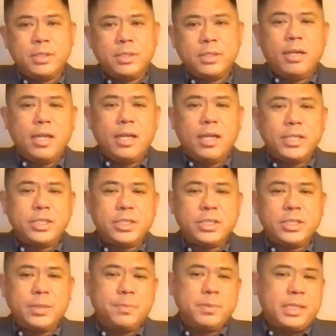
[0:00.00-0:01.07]
There are lots
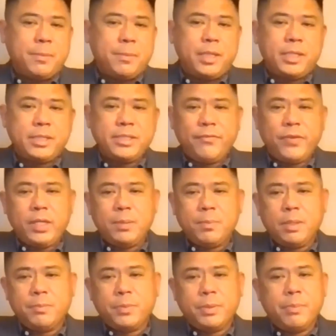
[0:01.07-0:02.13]
of seminars
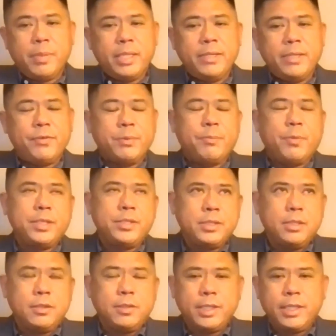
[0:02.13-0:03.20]
available from many
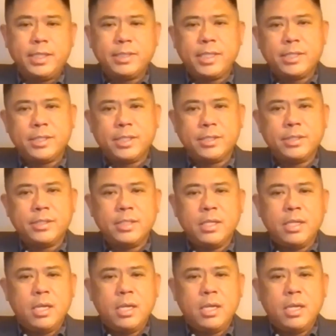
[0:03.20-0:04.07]
professional organizations,